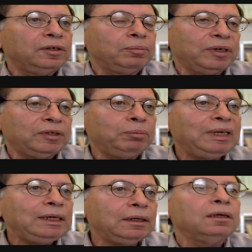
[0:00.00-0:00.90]
this must
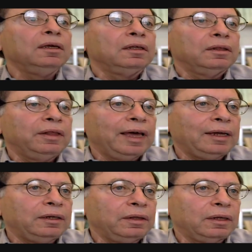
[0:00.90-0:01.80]
mean
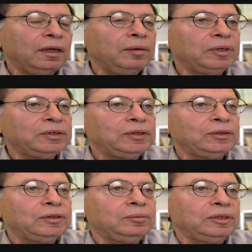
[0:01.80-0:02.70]
that the climate
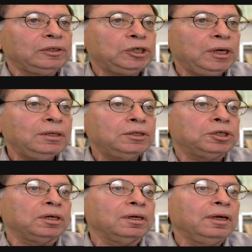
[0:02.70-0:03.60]
system is
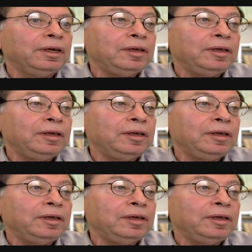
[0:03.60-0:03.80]
changing.